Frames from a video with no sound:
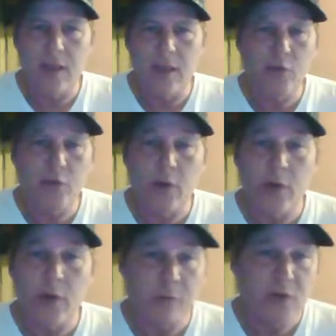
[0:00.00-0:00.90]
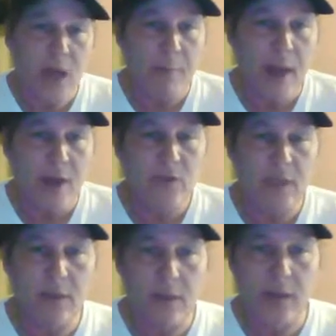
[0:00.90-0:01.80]
and you got a full-time job,
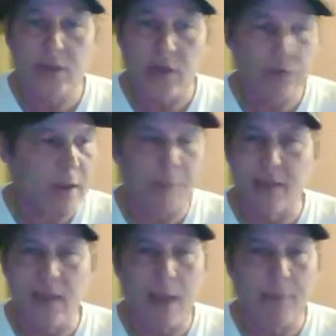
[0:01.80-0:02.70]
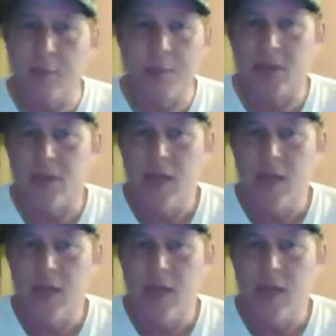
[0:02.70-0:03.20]
actually, it's a great part-time gig because